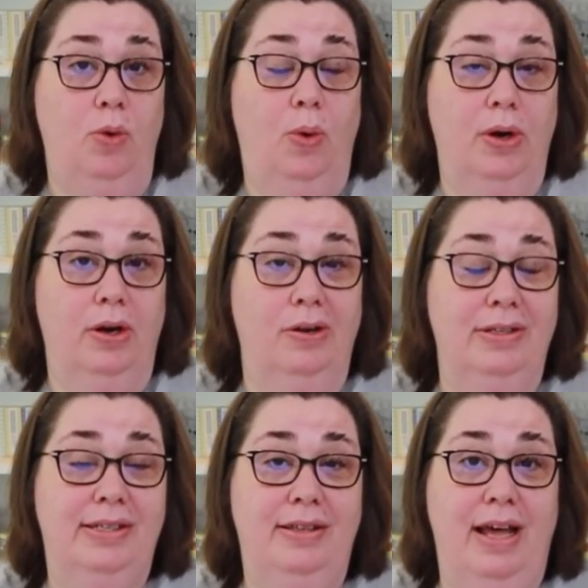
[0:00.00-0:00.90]

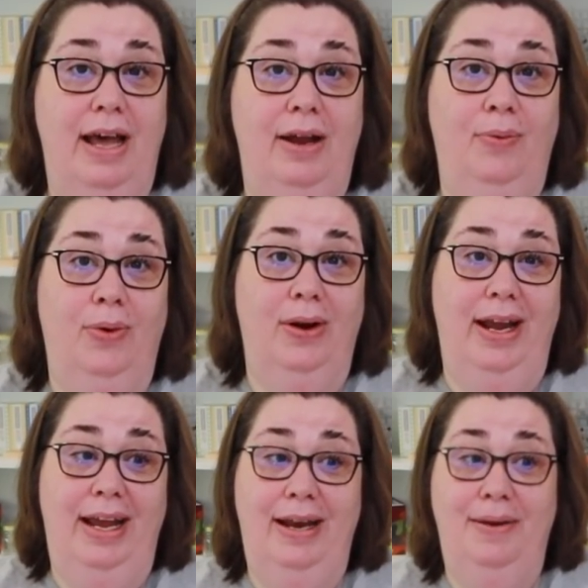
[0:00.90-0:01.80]
quarters that were
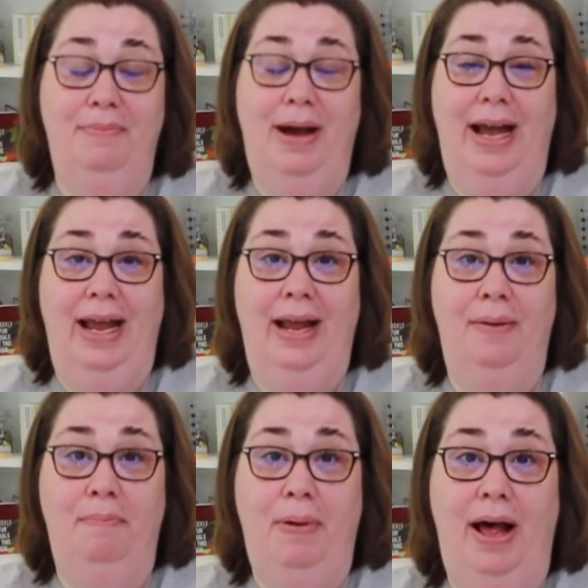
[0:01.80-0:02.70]
in my
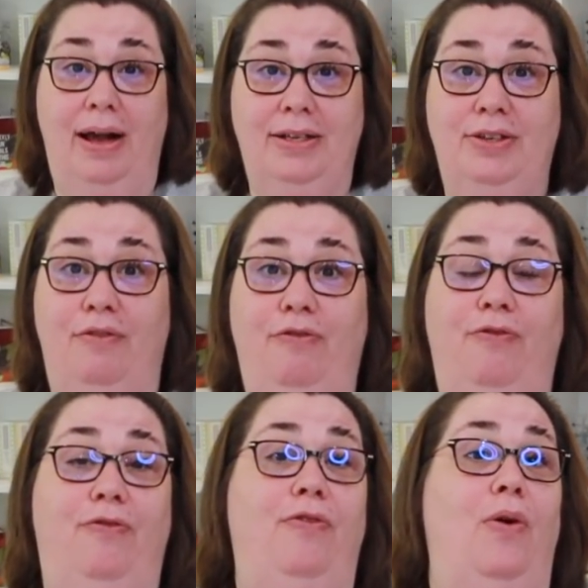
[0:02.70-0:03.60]
box
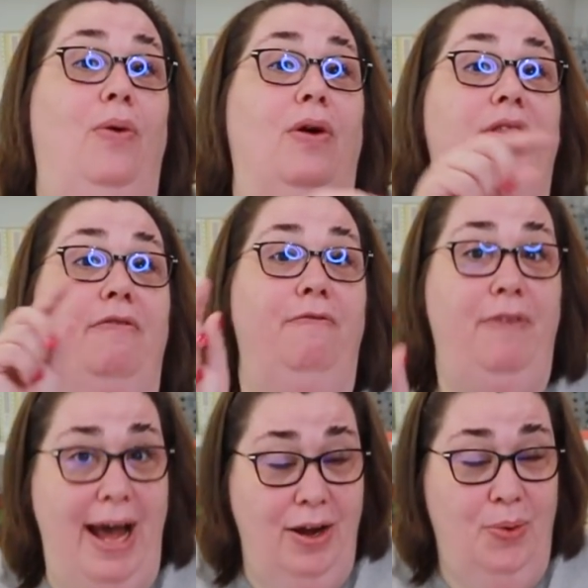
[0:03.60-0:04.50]
for the
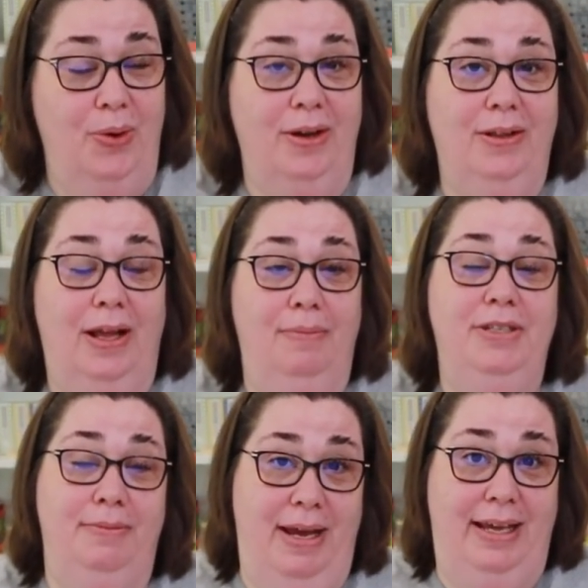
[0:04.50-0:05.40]
Fat Quarter Club
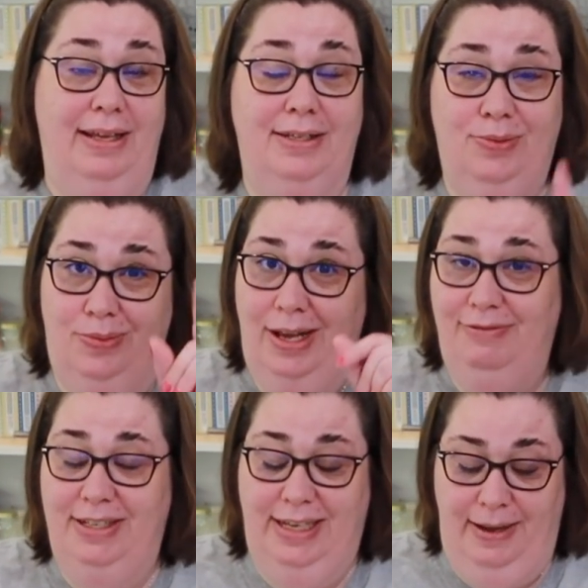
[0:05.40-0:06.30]
to make this. We'll have
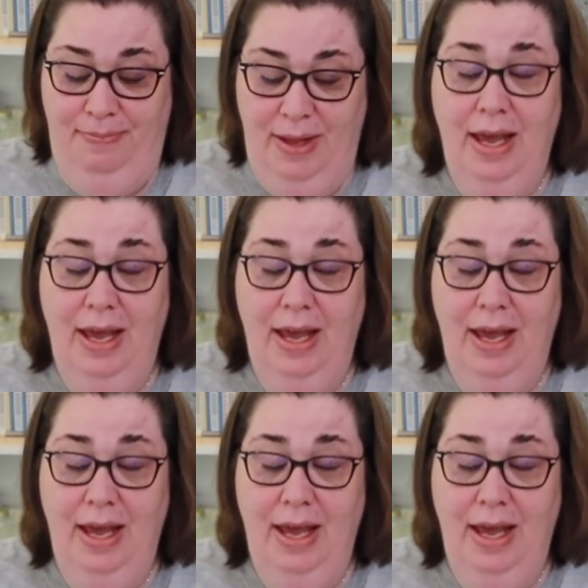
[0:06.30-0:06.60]
to see.